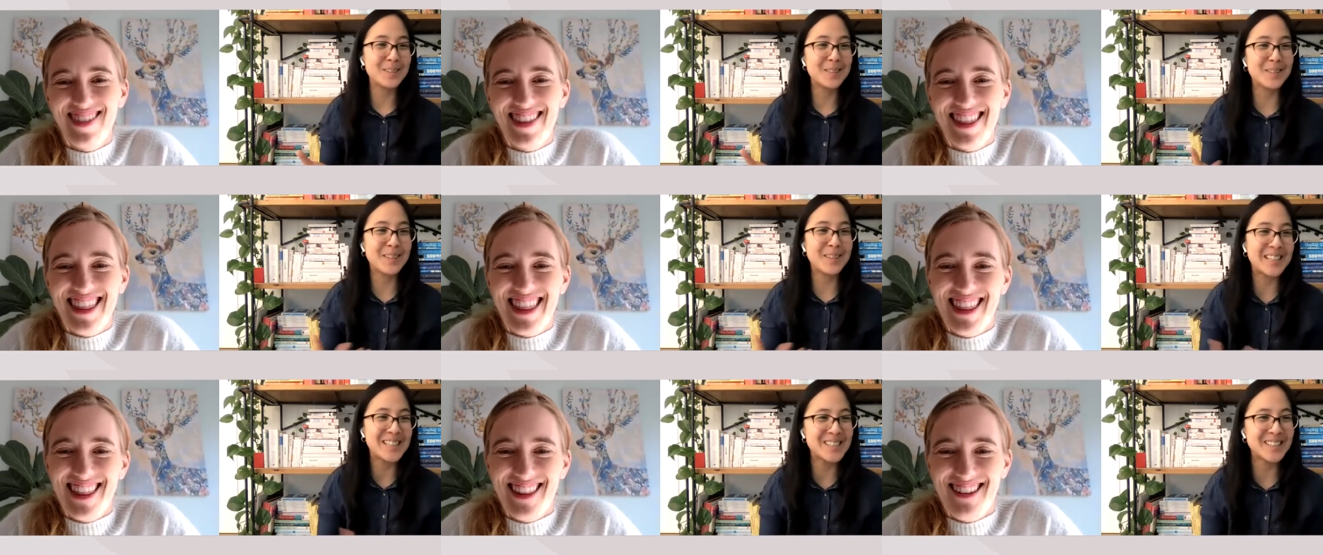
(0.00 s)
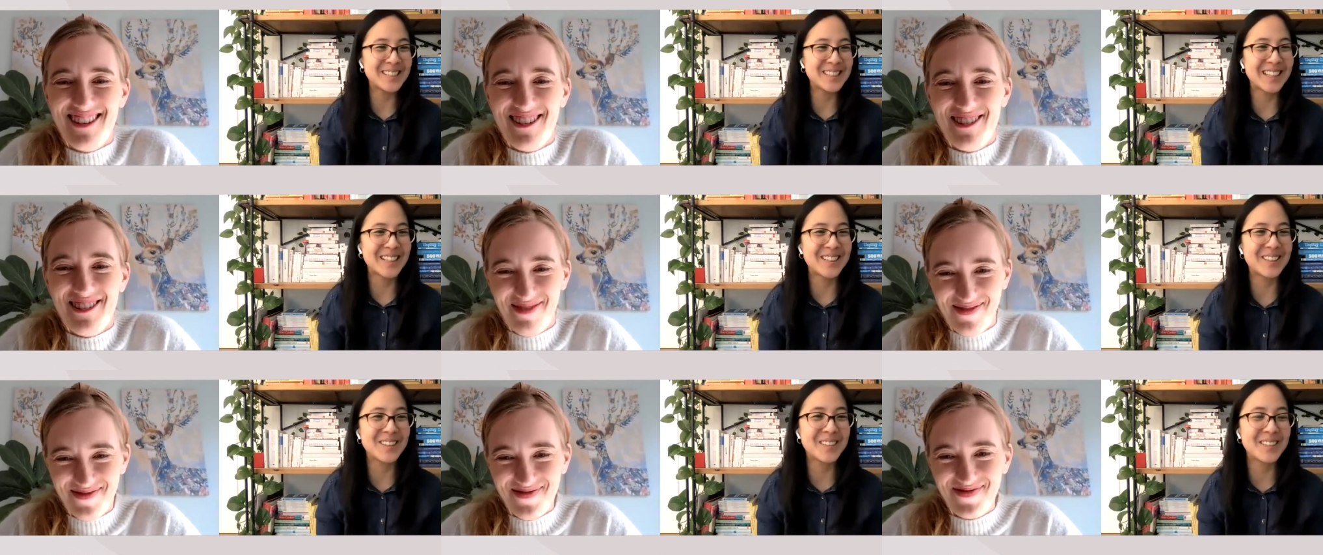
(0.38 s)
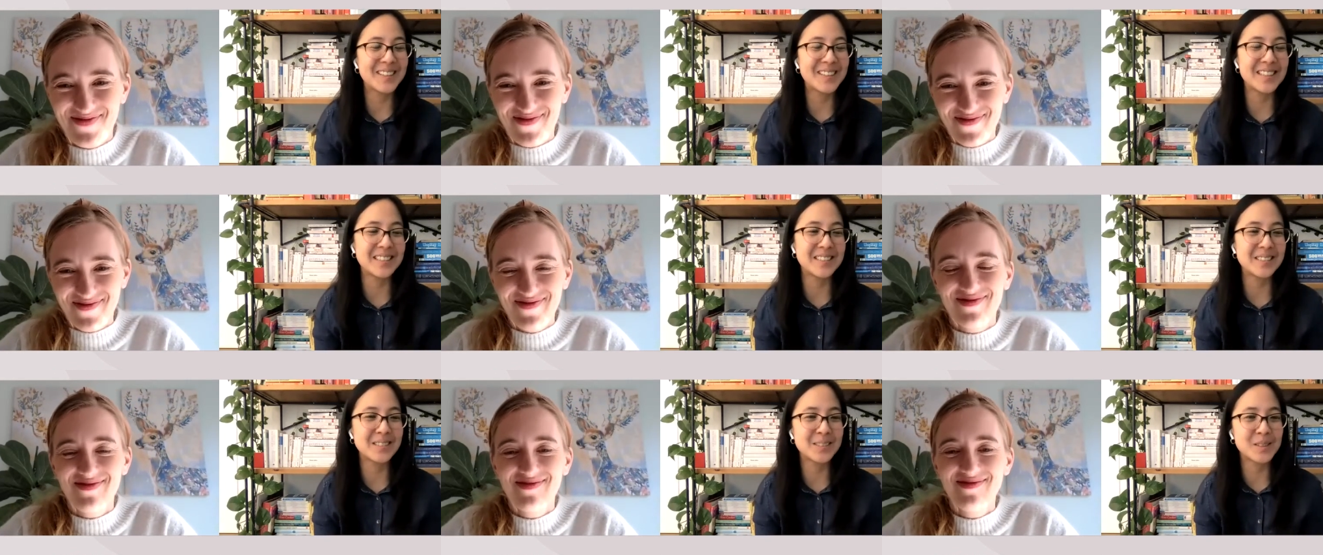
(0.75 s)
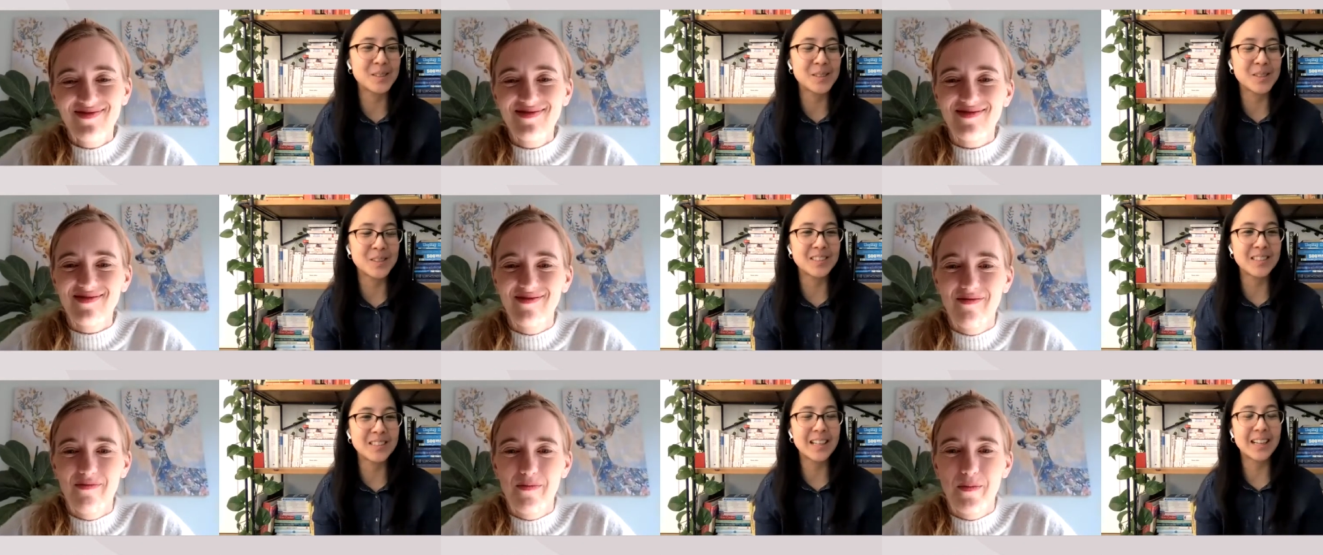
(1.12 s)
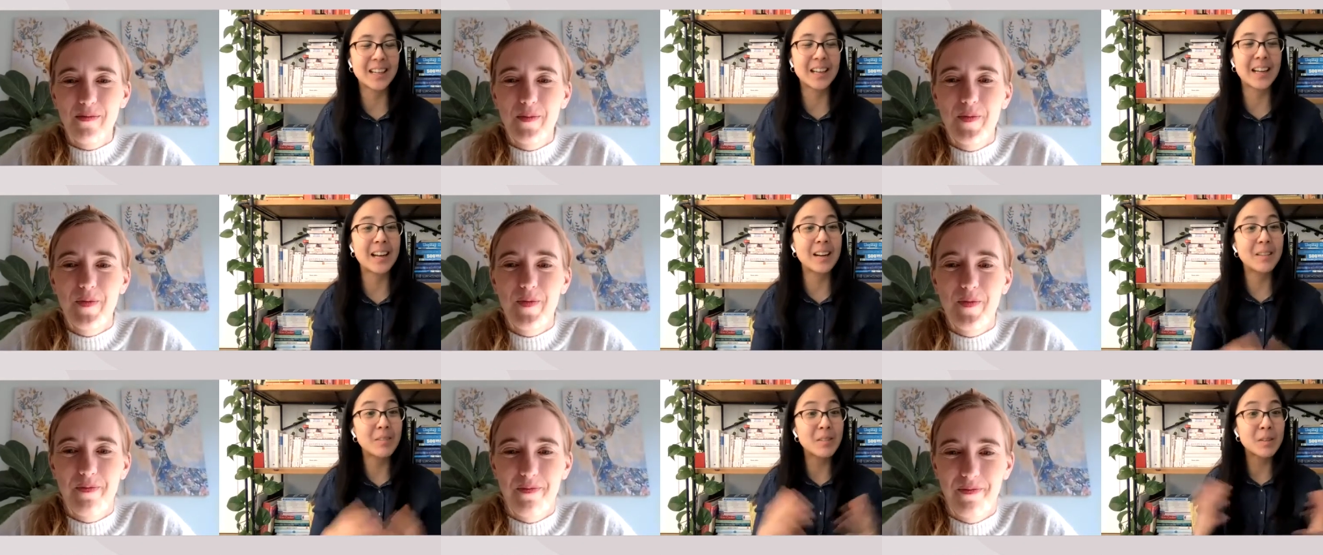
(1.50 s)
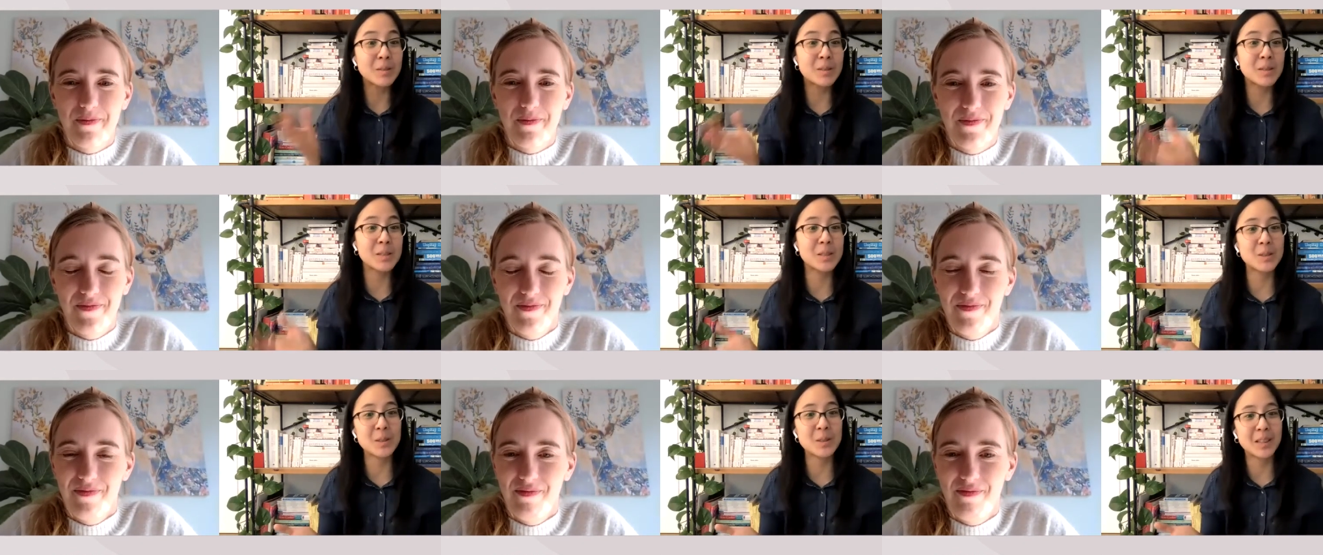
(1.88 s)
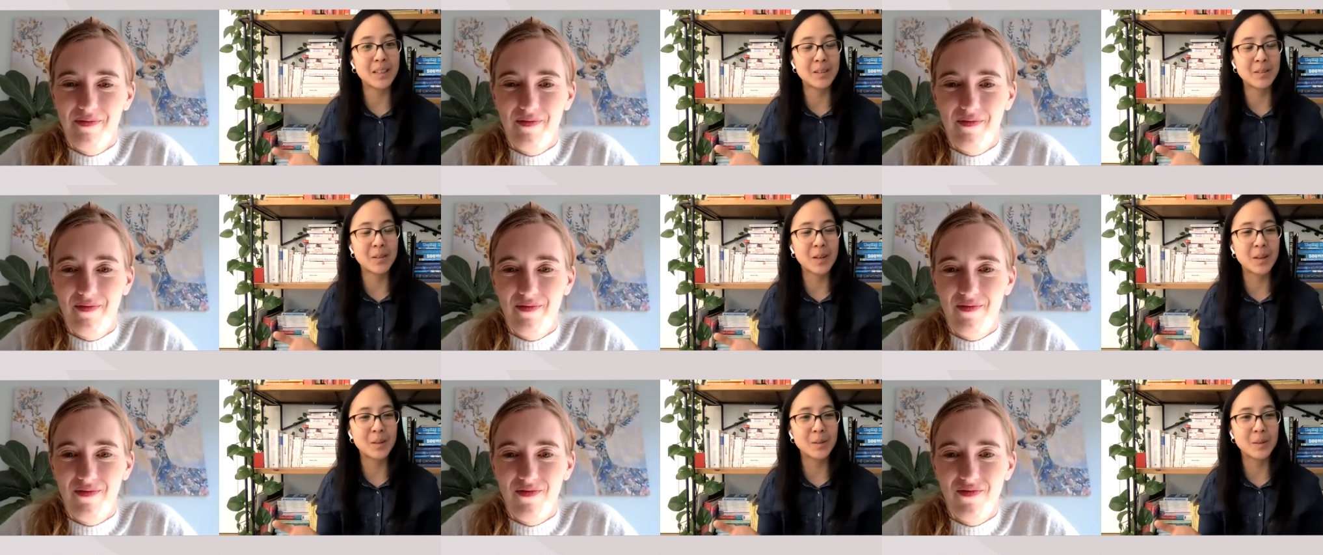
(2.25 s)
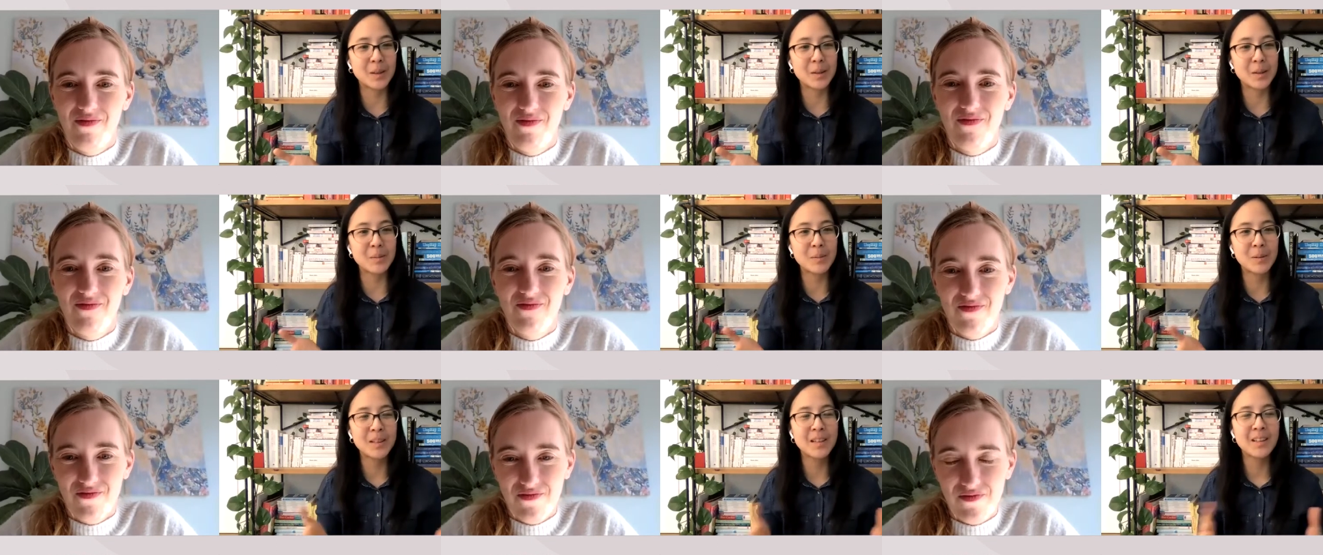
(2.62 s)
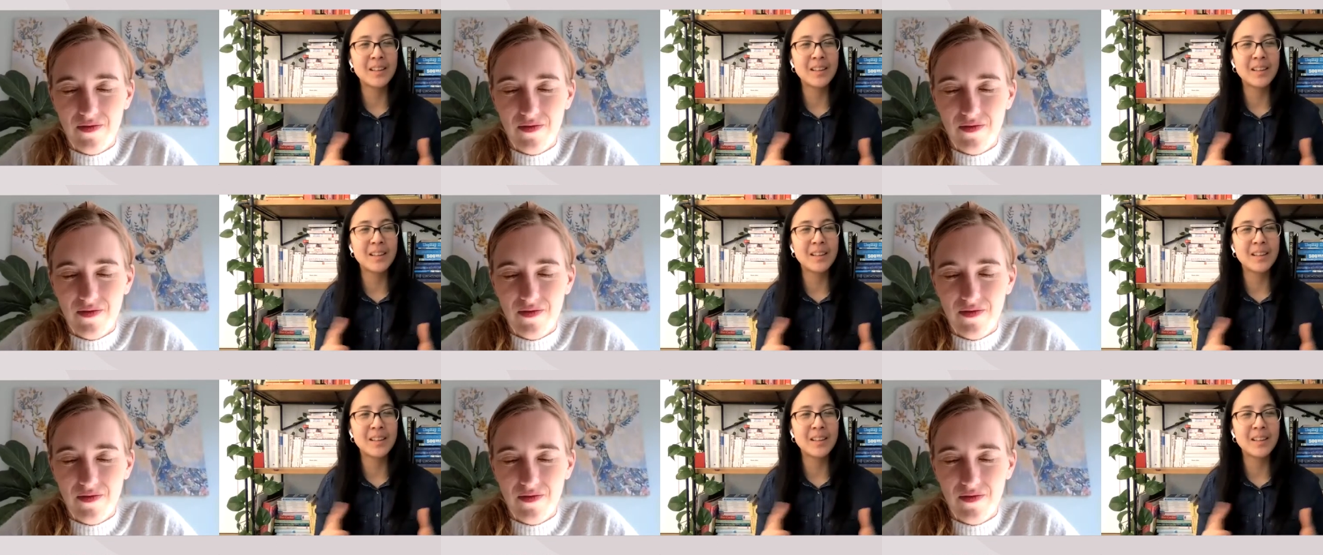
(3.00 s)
Speaker 1: eventually go out in a social setting, everyone's drinking around them